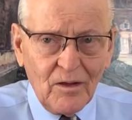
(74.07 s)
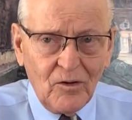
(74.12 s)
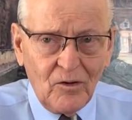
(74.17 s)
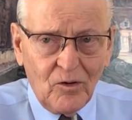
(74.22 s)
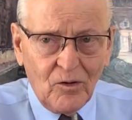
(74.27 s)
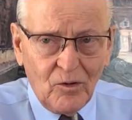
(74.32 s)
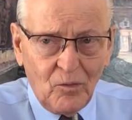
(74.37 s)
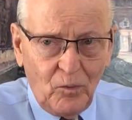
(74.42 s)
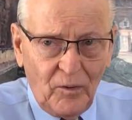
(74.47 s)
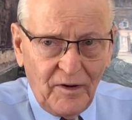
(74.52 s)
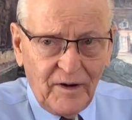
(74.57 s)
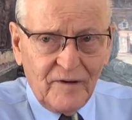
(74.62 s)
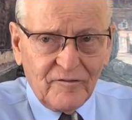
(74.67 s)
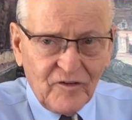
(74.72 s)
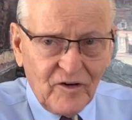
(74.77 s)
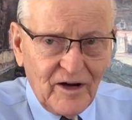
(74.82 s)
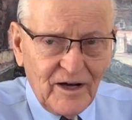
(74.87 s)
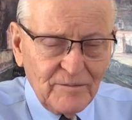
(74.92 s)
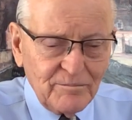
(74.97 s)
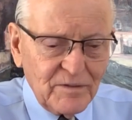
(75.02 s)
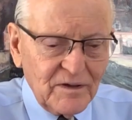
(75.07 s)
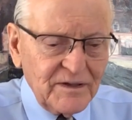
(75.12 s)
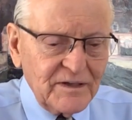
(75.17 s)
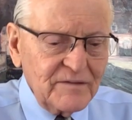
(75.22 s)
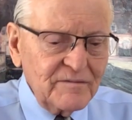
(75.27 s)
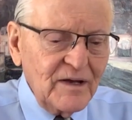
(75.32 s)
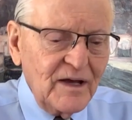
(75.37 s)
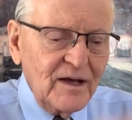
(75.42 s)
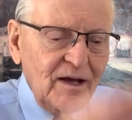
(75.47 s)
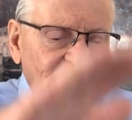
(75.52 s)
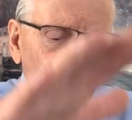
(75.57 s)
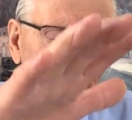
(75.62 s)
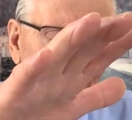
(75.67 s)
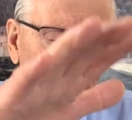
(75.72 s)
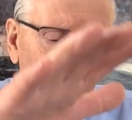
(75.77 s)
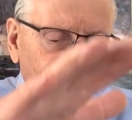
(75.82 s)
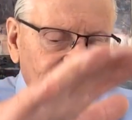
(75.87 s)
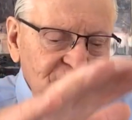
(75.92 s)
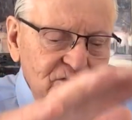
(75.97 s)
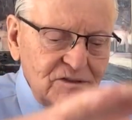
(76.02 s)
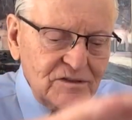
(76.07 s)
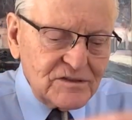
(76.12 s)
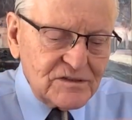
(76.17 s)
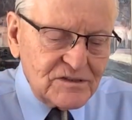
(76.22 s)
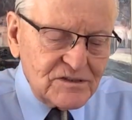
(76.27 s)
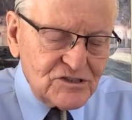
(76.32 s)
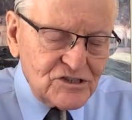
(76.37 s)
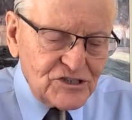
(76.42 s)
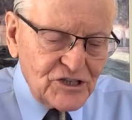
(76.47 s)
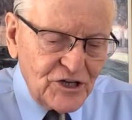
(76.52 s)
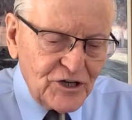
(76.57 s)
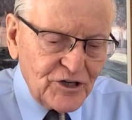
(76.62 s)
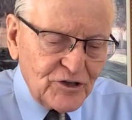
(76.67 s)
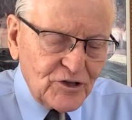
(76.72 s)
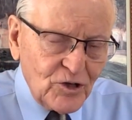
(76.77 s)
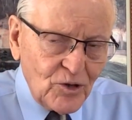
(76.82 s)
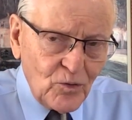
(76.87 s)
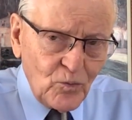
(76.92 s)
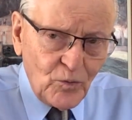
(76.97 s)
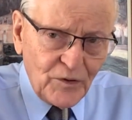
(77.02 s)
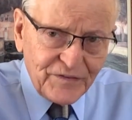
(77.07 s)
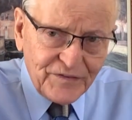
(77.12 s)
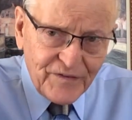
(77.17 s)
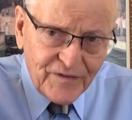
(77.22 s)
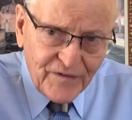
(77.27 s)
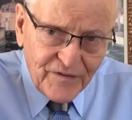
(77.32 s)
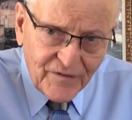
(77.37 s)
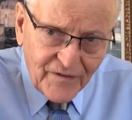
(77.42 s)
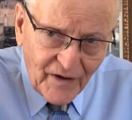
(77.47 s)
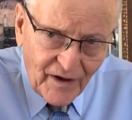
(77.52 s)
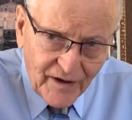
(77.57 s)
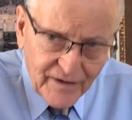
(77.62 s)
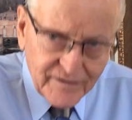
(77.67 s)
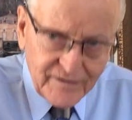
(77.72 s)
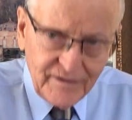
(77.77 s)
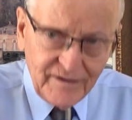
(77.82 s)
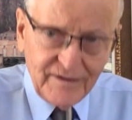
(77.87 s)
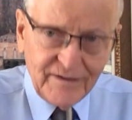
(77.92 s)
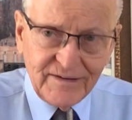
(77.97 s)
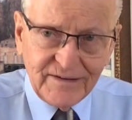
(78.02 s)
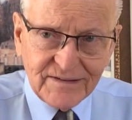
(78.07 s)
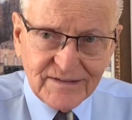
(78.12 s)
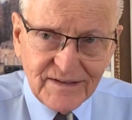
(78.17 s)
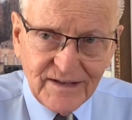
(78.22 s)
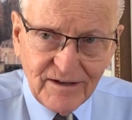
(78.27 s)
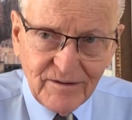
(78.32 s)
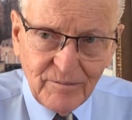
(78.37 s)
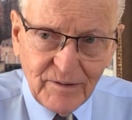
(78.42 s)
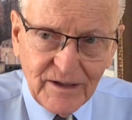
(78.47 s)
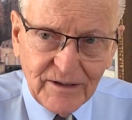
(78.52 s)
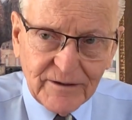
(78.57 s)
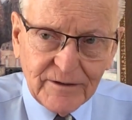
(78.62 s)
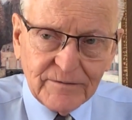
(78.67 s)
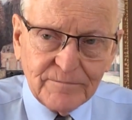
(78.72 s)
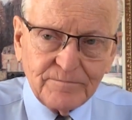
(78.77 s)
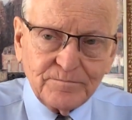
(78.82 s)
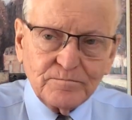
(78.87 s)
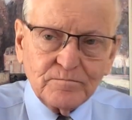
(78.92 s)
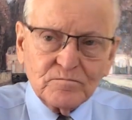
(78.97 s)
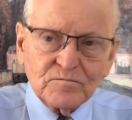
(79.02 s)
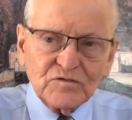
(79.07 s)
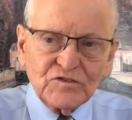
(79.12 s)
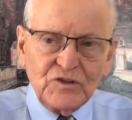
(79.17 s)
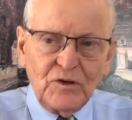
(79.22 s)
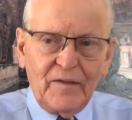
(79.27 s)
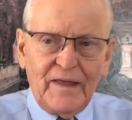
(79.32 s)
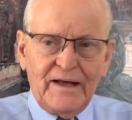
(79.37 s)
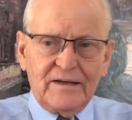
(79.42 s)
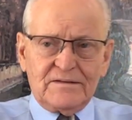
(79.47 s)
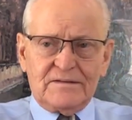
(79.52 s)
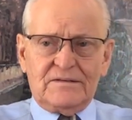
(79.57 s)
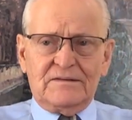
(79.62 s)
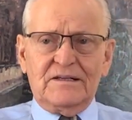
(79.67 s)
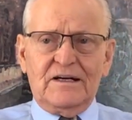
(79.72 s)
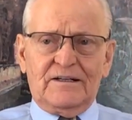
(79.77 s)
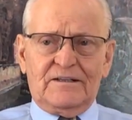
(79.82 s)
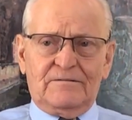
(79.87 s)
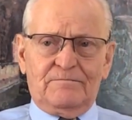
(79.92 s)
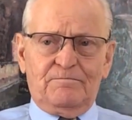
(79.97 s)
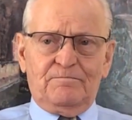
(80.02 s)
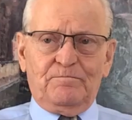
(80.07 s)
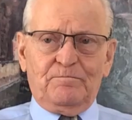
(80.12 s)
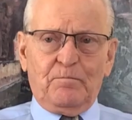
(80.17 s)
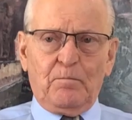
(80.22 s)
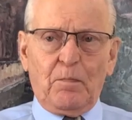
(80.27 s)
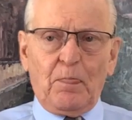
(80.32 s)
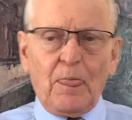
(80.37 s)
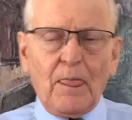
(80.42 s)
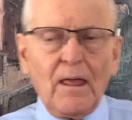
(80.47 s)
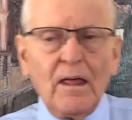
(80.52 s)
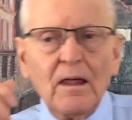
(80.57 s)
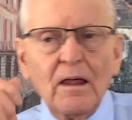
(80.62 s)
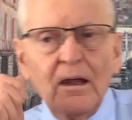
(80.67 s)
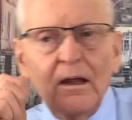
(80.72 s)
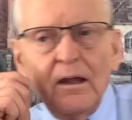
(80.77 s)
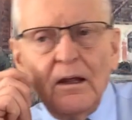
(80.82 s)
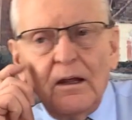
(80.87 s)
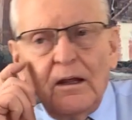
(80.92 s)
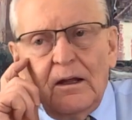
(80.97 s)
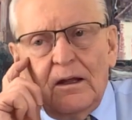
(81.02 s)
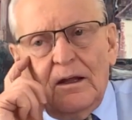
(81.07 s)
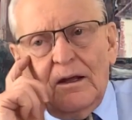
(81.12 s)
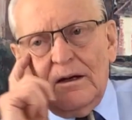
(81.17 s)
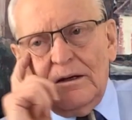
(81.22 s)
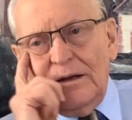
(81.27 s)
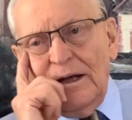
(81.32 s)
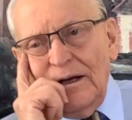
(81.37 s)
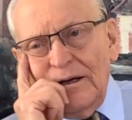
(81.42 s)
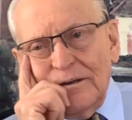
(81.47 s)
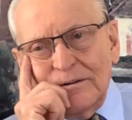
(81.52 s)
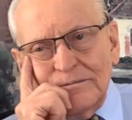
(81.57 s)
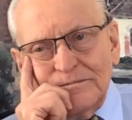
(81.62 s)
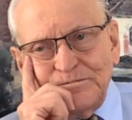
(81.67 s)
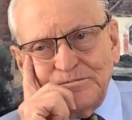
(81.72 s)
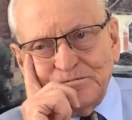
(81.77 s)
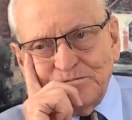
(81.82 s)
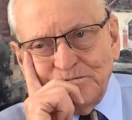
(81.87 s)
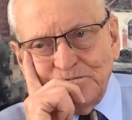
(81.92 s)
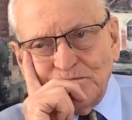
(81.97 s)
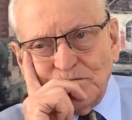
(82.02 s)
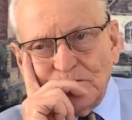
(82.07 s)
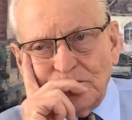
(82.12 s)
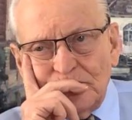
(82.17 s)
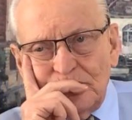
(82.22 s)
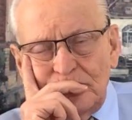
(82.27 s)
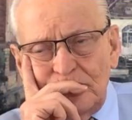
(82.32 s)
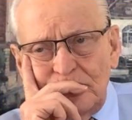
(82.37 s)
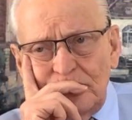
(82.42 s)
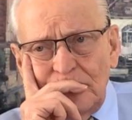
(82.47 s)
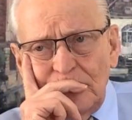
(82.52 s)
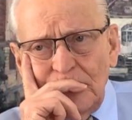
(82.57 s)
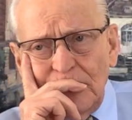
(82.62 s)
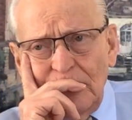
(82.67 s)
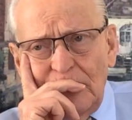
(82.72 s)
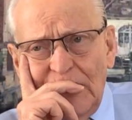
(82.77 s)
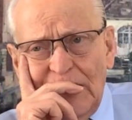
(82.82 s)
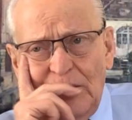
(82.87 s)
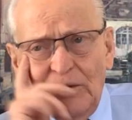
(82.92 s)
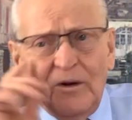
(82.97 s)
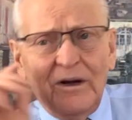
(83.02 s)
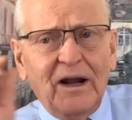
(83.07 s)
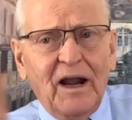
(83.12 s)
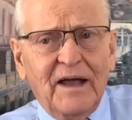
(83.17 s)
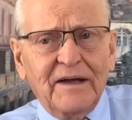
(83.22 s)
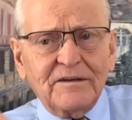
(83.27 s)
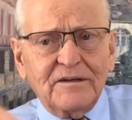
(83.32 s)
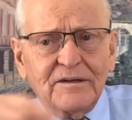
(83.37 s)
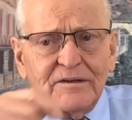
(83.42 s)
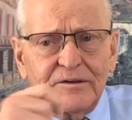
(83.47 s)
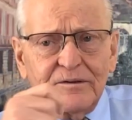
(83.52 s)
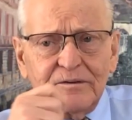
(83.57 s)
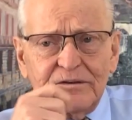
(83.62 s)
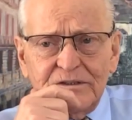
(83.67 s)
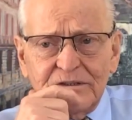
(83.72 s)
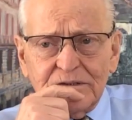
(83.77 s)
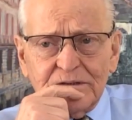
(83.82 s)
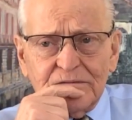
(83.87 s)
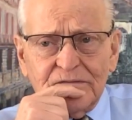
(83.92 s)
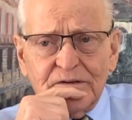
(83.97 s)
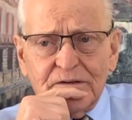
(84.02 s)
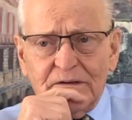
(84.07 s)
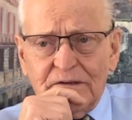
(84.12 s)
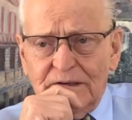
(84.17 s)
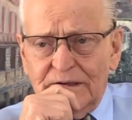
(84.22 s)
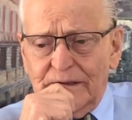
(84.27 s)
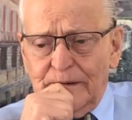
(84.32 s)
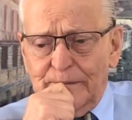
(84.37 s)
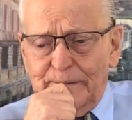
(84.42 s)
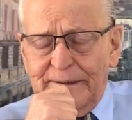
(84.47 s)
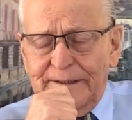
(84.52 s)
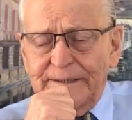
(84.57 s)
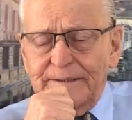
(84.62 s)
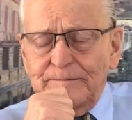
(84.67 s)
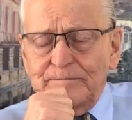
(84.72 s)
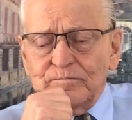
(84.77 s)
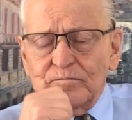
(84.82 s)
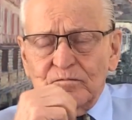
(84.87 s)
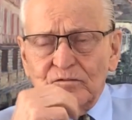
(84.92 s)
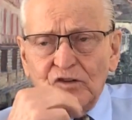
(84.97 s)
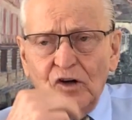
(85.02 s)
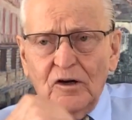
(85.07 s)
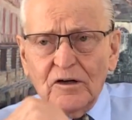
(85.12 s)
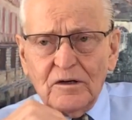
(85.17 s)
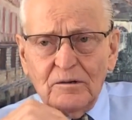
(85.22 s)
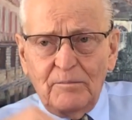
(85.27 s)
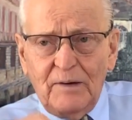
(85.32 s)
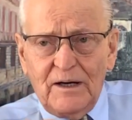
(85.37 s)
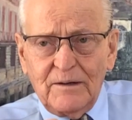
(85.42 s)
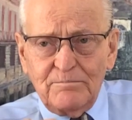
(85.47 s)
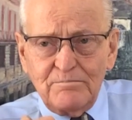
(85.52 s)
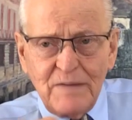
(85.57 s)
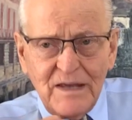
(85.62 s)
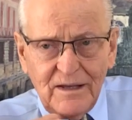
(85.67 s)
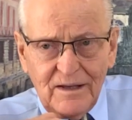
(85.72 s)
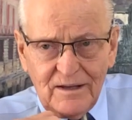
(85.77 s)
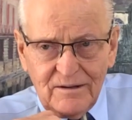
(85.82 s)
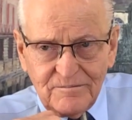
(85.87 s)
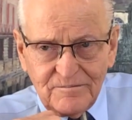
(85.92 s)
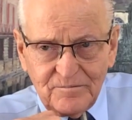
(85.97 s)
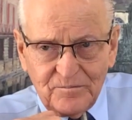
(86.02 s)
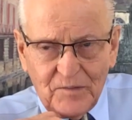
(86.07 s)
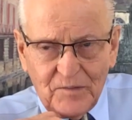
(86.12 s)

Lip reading: or whatever I believe. I just shared what God had to say about it. So that's done. Now, what I would like to do just for a little bit, talk about me